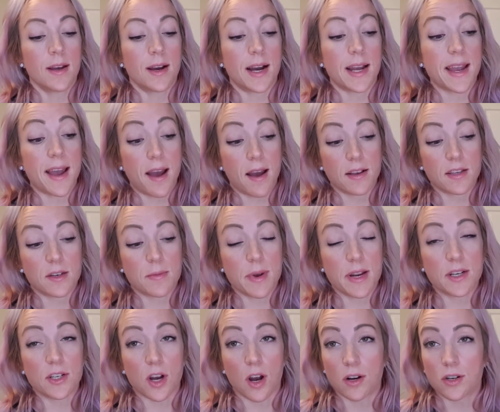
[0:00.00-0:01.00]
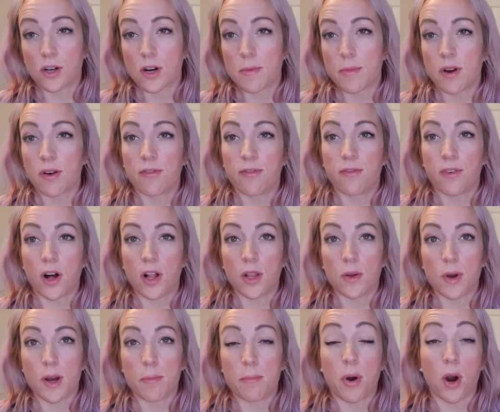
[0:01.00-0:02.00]
I asked my doctor about a
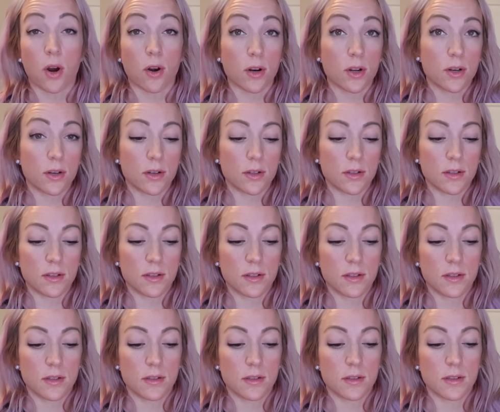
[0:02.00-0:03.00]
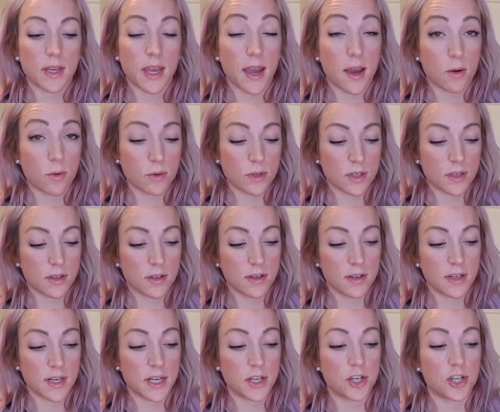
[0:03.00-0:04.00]
follow-up particle count,
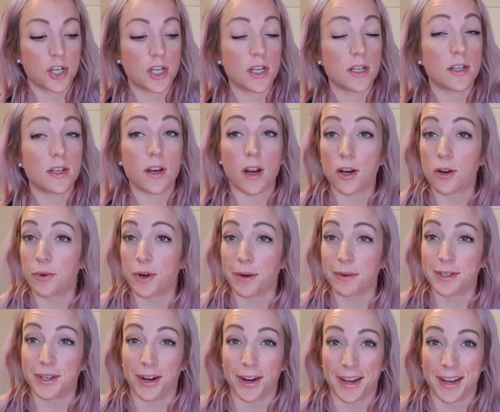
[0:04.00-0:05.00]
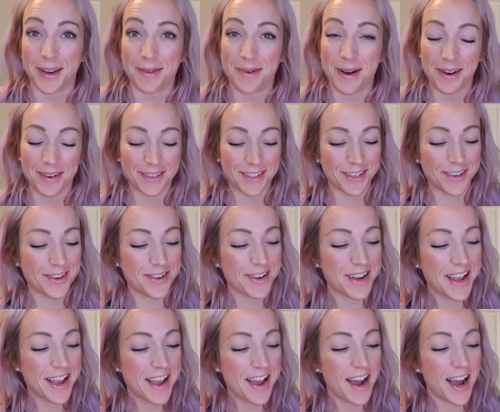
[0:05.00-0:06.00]
and she did not know what I was talking about.
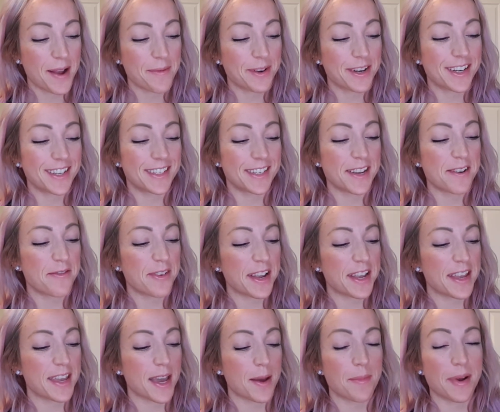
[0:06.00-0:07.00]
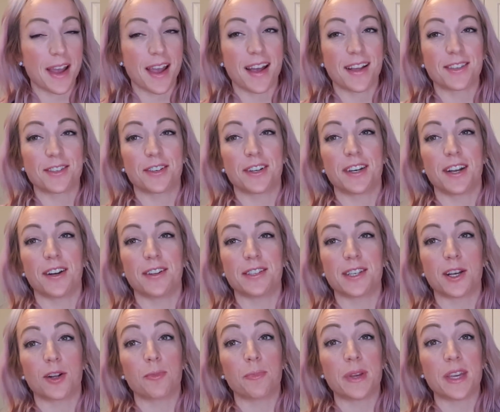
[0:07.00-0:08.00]
So I'm gonna see if I can get my hands on an
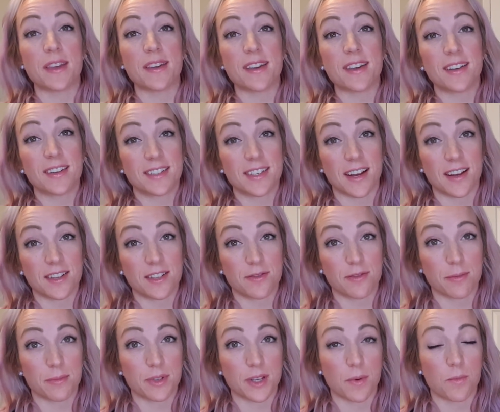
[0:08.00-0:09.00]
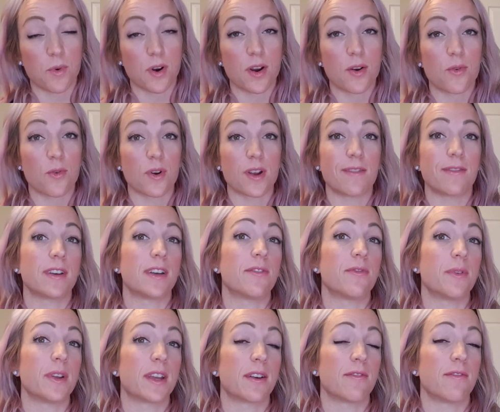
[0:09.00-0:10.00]
LDL-P test from somewhere, or even
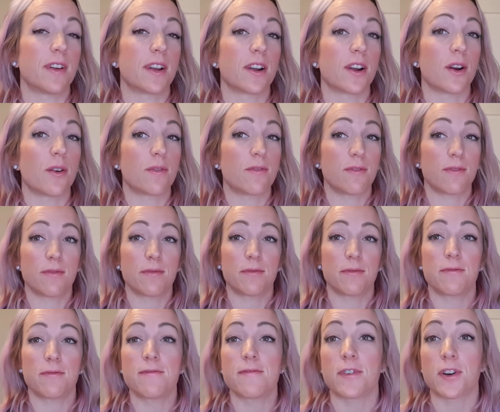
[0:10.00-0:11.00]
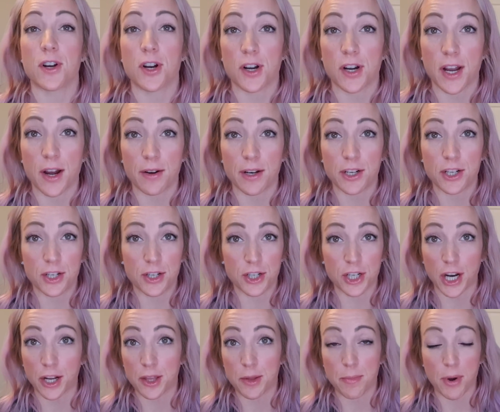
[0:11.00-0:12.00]
if we can figure out for her how to
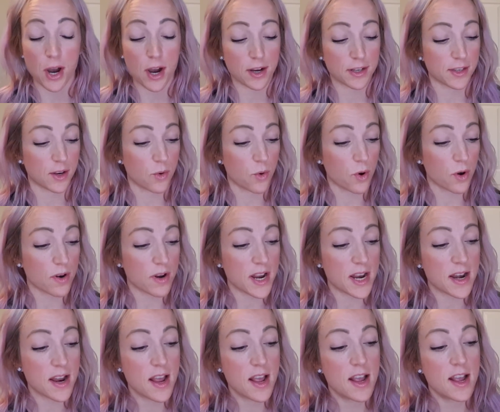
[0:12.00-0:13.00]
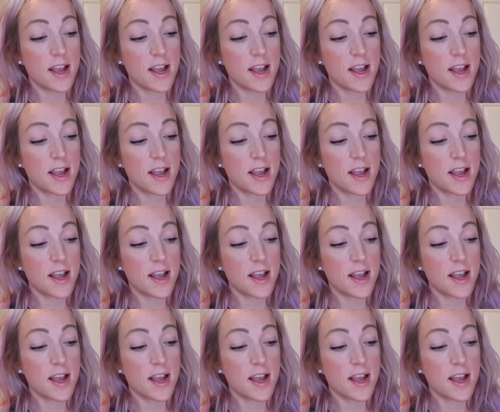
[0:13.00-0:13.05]
check the box and order it.